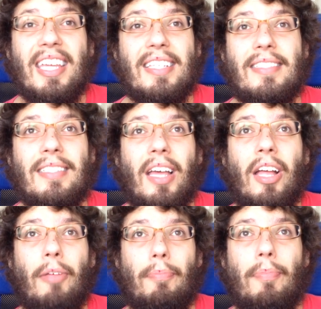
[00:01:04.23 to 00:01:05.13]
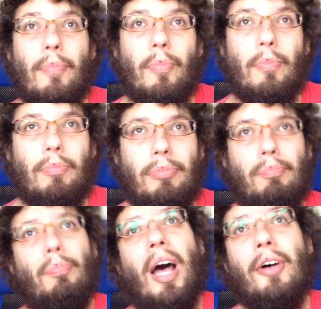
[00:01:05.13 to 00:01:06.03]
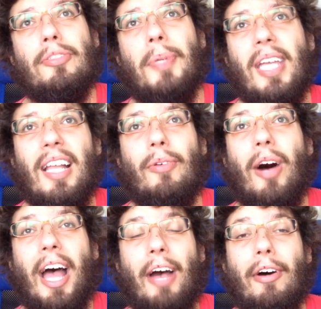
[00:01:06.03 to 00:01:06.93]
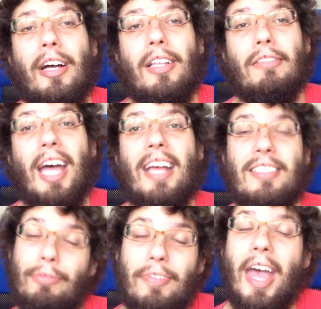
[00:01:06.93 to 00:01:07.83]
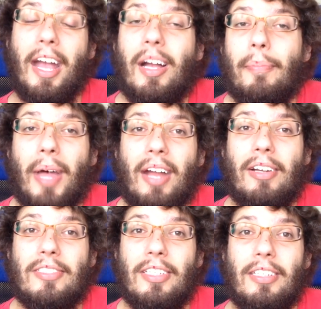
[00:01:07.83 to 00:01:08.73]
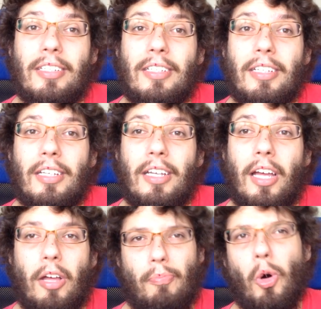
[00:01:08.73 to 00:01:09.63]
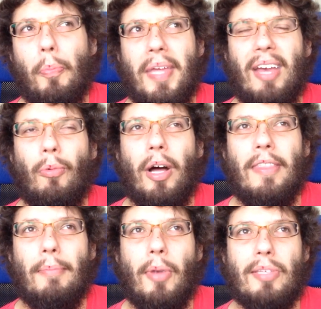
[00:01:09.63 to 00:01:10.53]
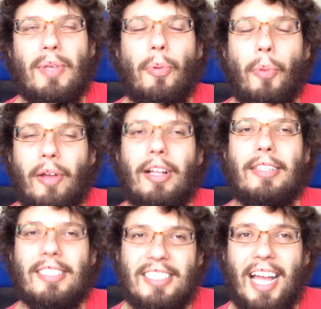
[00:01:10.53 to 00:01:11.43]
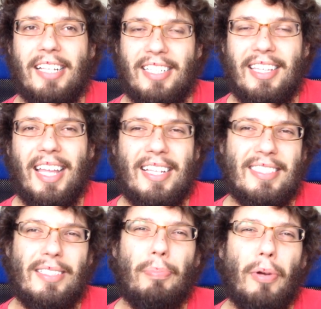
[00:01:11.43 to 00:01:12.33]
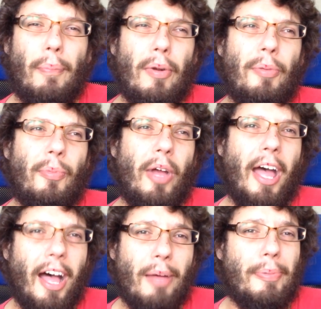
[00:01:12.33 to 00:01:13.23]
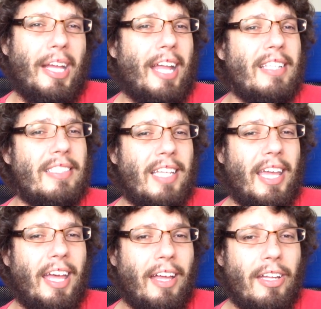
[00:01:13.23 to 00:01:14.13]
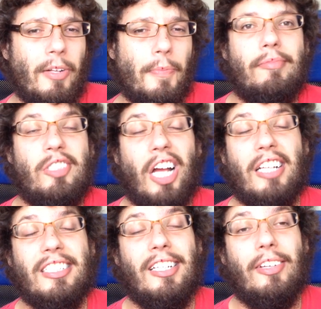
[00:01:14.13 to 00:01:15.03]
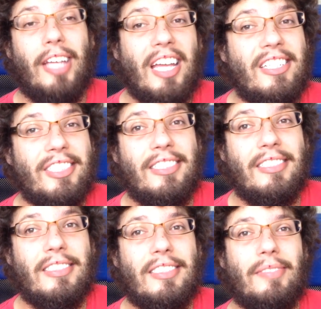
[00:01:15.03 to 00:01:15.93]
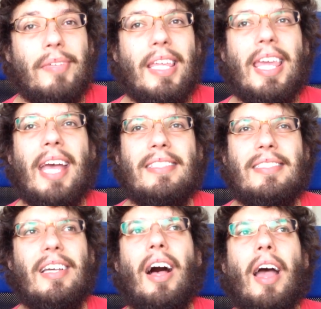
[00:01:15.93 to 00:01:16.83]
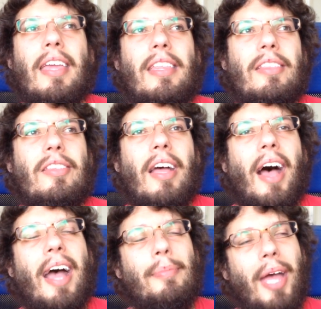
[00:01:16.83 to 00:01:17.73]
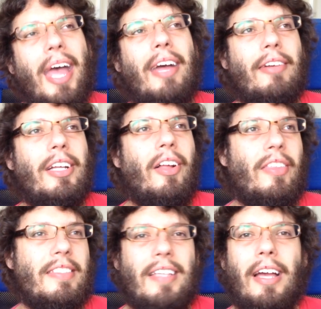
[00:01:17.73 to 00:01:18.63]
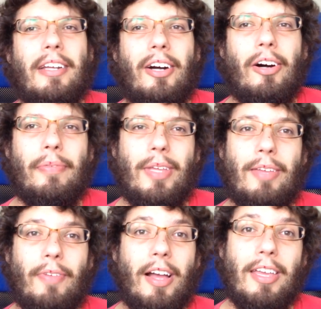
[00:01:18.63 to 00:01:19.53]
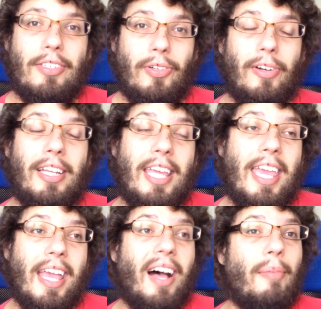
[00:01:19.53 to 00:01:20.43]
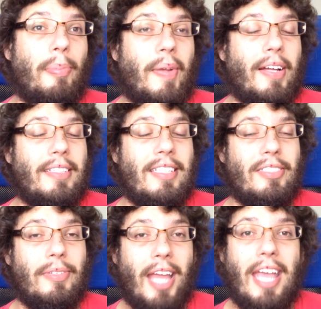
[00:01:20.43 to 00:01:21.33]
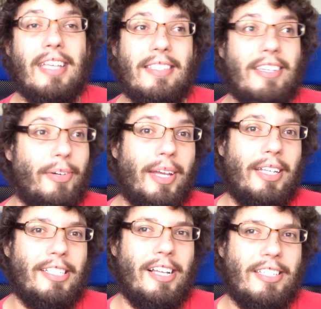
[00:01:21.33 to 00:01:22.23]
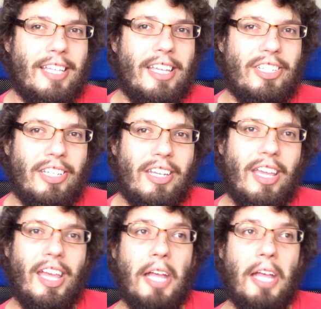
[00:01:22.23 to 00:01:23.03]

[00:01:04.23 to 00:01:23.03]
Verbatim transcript: is miles per kilowatt hour. That's a fair comparison, albeit one that most people won't understand, and that's the problem we're up against here. Charging locations, yes, I am erring on the side of if I saw an e-up plugged into an A C quick charge station,